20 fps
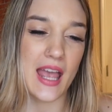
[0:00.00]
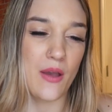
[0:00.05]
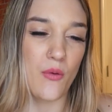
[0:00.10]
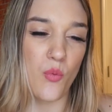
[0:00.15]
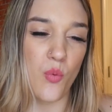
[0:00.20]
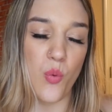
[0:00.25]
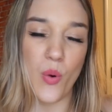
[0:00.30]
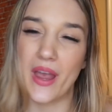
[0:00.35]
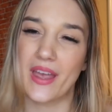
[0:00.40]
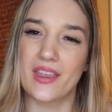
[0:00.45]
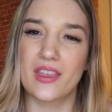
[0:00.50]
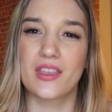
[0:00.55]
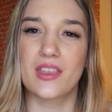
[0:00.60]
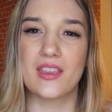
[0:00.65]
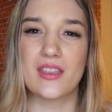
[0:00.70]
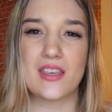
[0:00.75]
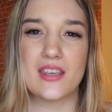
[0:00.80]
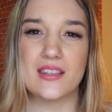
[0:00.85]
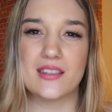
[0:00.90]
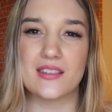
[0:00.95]

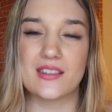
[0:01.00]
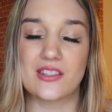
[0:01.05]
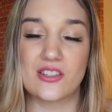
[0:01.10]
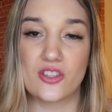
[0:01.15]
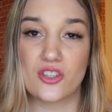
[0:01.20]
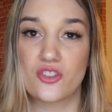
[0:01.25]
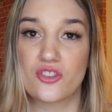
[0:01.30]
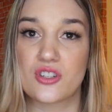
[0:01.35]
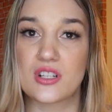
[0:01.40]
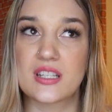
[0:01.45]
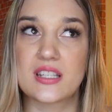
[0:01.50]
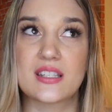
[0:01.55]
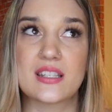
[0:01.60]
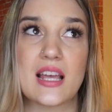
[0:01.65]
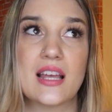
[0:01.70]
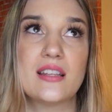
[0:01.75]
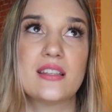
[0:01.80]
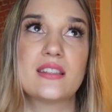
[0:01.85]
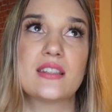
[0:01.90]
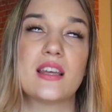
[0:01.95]
with these citrus
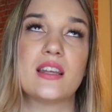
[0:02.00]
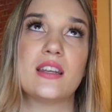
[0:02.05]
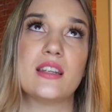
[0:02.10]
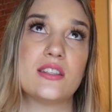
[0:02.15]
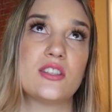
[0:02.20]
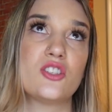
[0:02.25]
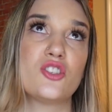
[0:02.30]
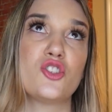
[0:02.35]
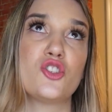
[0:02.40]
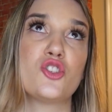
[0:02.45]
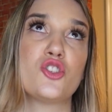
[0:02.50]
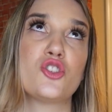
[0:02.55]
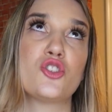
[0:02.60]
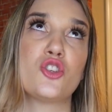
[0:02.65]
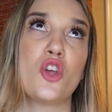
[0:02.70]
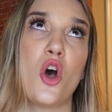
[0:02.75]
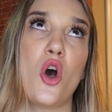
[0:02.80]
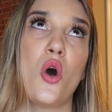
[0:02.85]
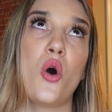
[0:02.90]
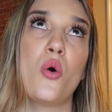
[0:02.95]
scents, and it's
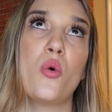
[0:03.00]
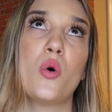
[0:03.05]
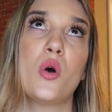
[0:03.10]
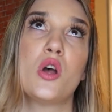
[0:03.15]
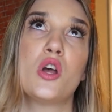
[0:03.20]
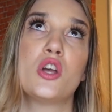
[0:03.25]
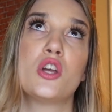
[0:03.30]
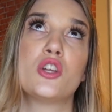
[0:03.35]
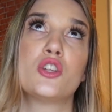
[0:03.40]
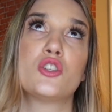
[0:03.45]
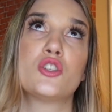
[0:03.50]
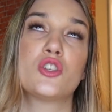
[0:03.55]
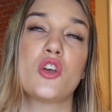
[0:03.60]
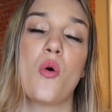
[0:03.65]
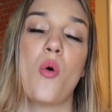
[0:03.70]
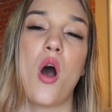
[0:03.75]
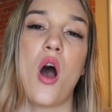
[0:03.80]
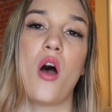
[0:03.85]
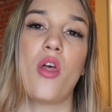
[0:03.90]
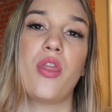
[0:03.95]
so
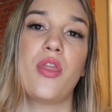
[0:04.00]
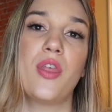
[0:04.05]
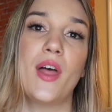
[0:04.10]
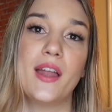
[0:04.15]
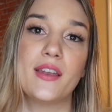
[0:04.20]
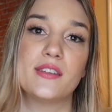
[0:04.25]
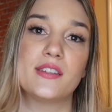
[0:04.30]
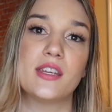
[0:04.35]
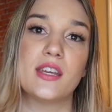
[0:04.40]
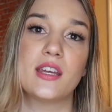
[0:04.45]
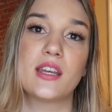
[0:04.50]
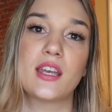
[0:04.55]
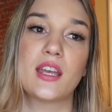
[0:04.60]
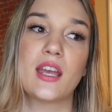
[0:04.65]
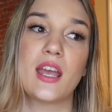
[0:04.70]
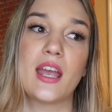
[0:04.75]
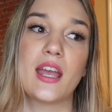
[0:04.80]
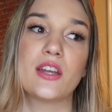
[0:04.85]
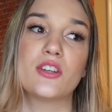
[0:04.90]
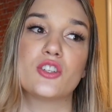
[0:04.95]

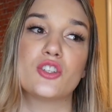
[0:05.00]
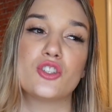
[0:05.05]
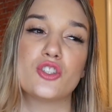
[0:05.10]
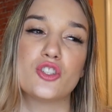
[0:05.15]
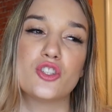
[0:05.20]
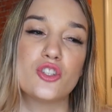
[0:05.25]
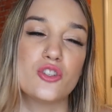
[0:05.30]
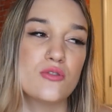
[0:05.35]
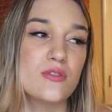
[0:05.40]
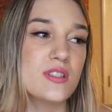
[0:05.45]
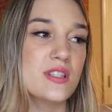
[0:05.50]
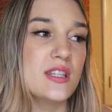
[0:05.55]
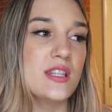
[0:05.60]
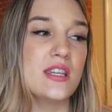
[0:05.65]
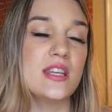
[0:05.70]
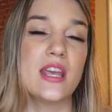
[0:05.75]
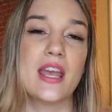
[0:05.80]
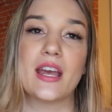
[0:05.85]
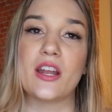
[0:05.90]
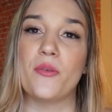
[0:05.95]
authentic and
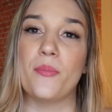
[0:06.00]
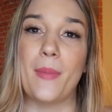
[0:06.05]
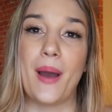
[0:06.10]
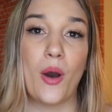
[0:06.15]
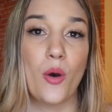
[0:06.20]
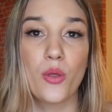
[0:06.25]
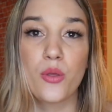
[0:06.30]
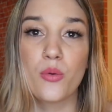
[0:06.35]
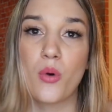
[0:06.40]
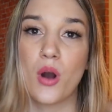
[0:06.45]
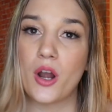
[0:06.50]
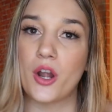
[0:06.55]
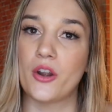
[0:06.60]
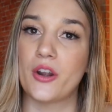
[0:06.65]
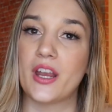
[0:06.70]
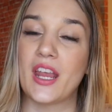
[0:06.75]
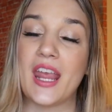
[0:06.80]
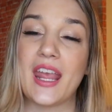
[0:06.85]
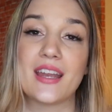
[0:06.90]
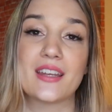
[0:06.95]
juicy and
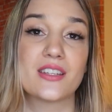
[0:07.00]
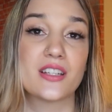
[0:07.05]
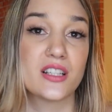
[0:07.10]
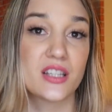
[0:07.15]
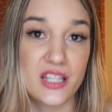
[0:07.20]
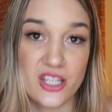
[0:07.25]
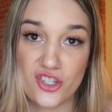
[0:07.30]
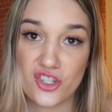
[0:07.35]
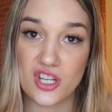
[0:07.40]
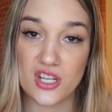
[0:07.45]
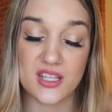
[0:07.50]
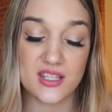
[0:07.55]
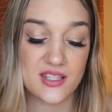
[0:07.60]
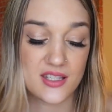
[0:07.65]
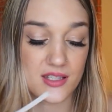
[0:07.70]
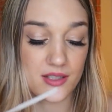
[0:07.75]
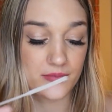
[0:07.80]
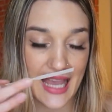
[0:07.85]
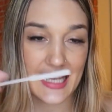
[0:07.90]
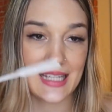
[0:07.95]
mouth-watering and
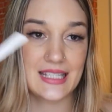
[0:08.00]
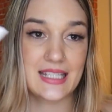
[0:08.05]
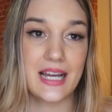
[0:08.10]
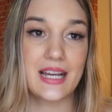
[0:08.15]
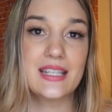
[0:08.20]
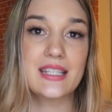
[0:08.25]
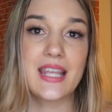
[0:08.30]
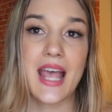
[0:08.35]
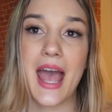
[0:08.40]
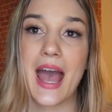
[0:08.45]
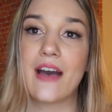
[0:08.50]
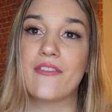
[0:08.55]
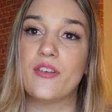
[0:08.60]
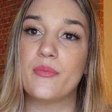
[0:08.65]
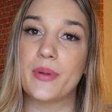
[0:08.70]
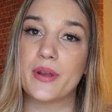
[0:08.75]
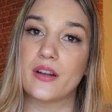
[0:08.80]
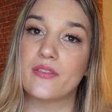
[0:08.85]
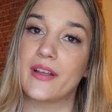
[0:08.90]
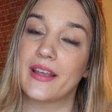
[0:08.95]
delicious. It does have a
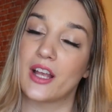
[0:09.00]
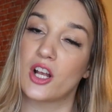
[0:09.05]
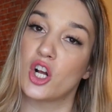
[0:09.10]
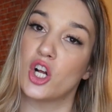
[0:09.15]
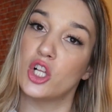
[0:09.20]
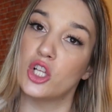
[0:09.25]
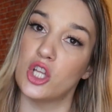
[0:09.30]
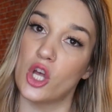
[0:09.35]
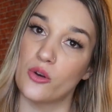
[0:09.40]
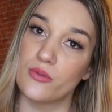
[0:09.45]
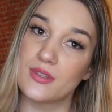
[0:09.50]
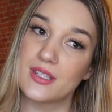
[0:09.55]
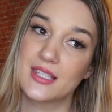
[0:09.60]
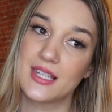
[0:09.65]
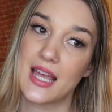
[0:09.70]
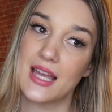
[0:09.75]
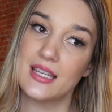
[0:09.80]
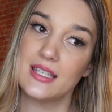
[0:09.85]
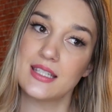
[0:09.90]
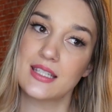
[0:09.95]
bit of like a cologne
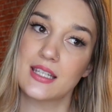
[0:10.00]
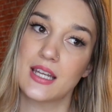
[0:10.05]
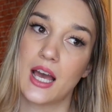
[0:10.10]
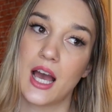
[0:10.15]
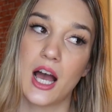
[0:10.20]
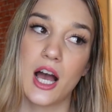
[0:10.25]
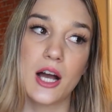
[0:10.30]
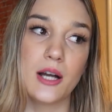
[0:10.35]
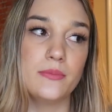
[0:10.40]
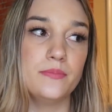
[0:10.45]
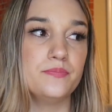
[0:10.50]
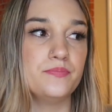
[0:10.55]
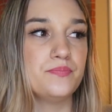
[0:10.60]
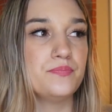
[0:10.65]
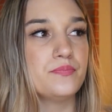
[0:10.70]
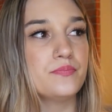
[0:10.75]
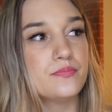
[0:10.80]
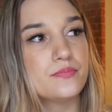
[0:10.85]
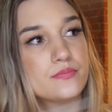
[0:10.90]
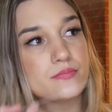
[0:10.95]
scent,
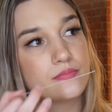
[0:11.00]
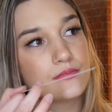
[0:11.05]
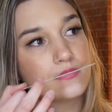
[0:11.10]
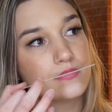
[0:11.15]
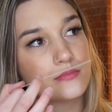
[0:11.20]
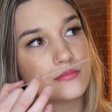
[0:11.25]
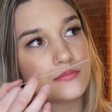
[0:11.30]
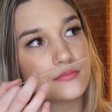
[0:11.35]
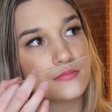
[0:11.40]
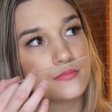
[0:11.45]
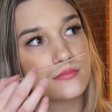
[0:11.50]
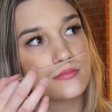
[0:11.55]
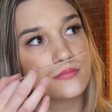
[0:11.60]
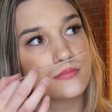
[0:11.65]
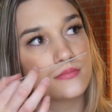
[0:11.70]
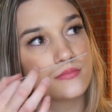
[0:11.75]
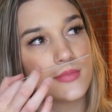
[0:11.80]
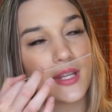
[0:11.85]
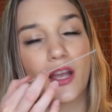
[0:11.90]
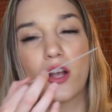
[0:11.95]

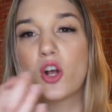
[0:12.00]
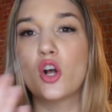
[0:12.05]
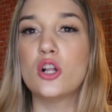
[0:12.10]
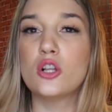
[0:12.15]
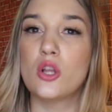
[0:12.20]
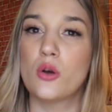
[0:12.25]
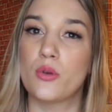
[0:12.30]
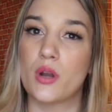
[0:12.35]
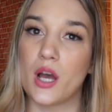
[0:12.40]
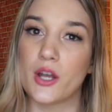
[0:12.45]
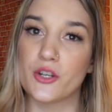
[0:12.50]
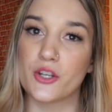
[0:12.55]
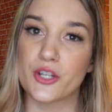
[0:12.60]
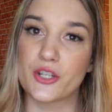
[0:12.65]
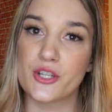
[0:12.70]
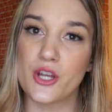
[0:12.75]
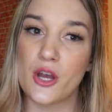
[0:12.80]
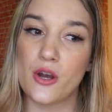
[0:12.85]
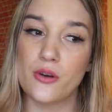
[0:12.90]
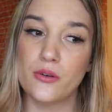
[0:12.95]
like a cologne
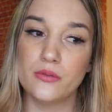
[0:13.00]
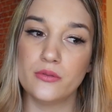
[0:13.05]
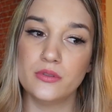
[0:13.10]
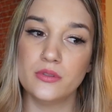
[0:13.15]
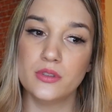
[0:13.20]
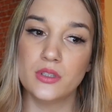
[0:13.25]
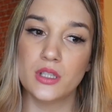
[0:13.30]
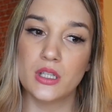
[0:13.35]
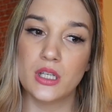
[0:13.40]
undertone,